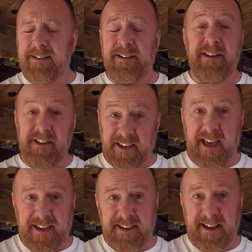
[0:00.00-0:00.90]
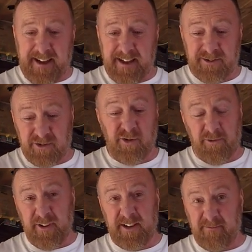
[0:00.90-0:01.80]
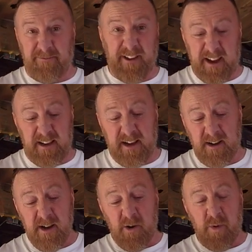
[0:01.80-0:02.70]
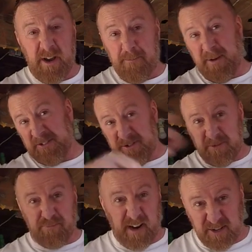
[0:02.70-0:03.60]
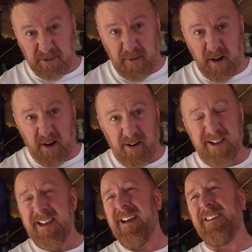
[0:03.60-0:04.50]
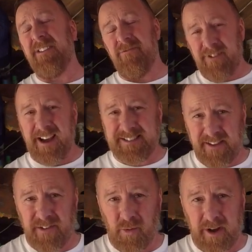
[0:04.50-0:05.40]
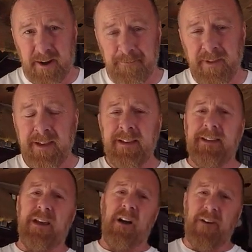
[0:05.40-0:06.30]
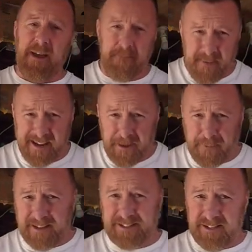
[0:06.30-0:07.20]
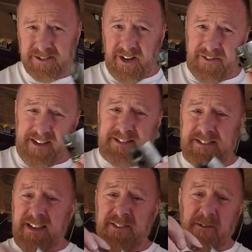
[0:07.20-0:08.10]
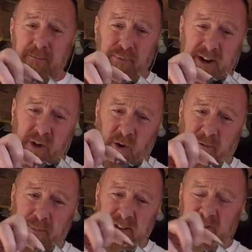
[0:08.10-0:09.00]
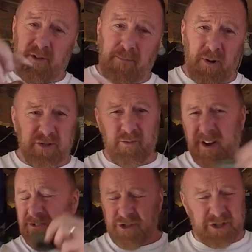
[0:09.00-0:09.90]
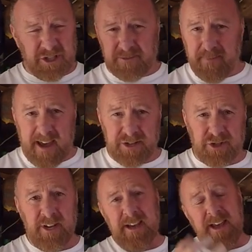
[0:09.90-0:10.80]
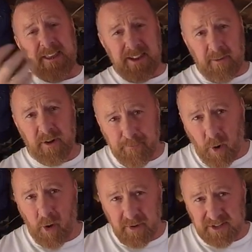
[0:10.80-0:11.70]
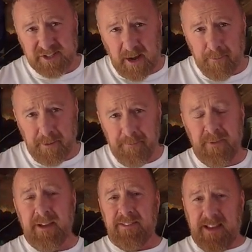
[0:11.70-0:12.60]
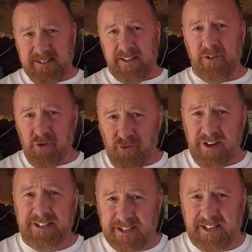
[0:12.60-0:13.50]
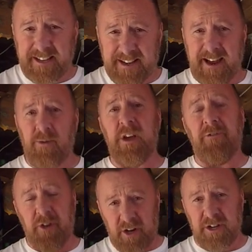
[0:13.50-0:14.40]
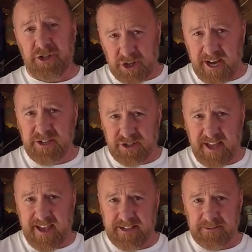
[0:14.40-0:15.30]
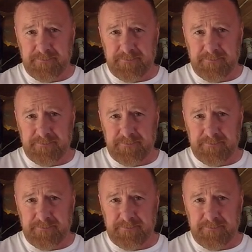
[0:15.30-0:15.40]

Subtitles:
and then you can get catastrophic failure where the piston just breaks apart and it wrecks everywhere. Now I've had many pistons like this that break off bits of the bottom where it's just smashed and end up at the bottom of the sump. That's something you really need to clean out if you're going to change the head.